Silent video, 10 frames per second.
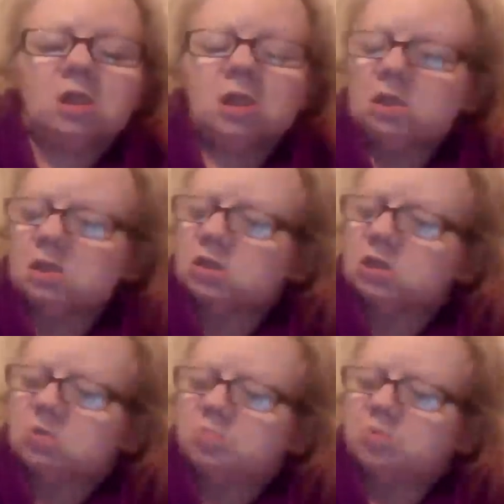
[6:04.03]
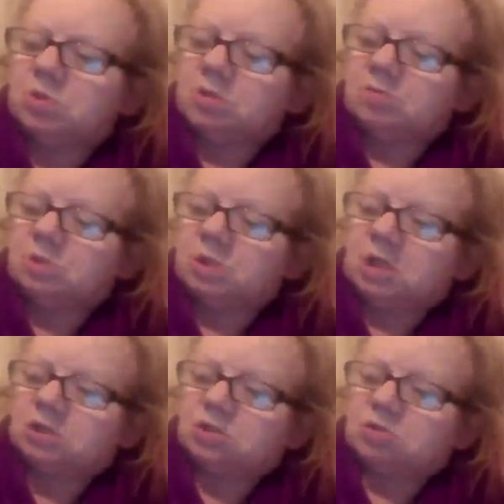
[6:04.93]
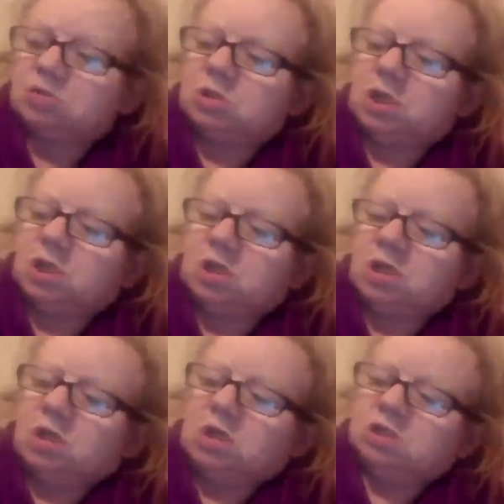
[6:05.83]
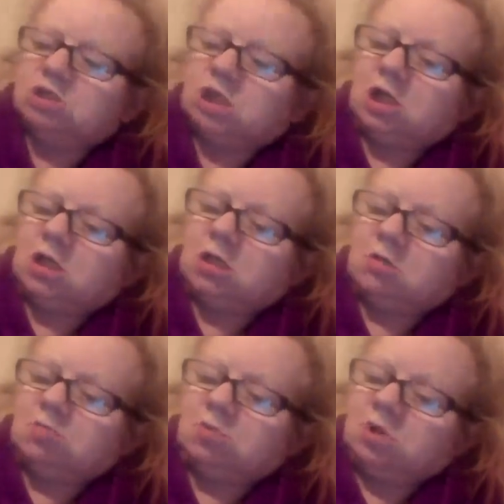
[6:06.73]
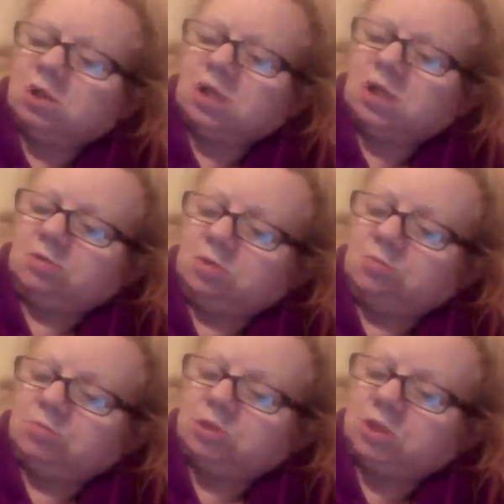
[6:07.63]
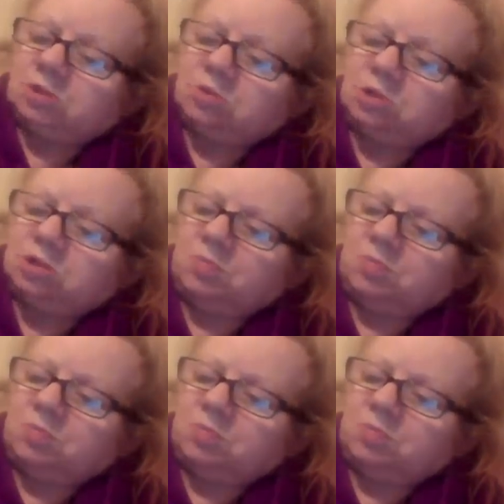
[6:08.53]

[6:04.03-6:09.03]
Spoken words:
into private national care chain run care homes. That's what it's